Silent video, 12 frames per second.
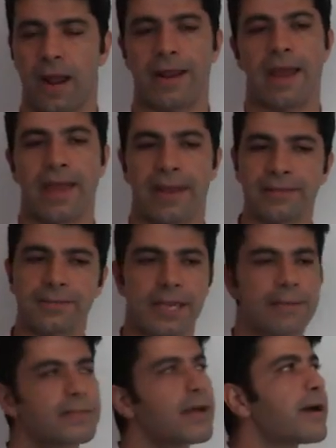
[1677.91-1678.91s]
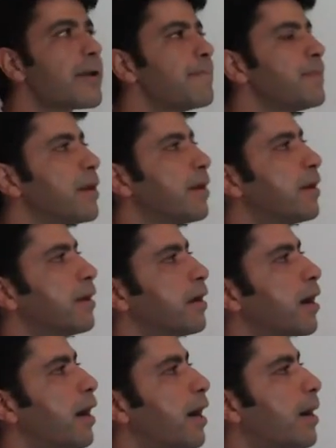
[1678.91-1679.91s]
Right, and at the same time,
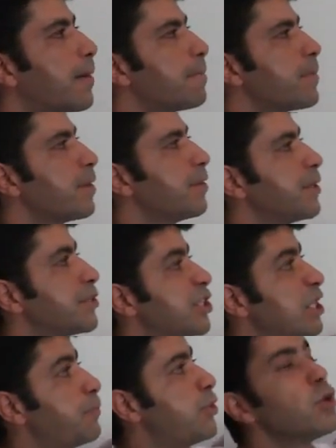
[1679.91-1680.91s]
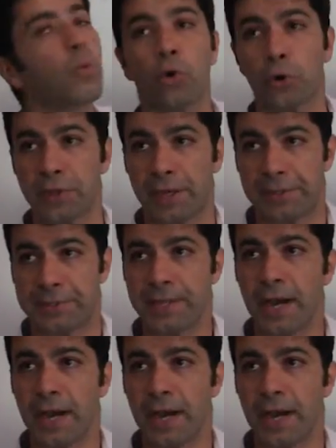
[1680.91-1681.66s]
the CPU work that is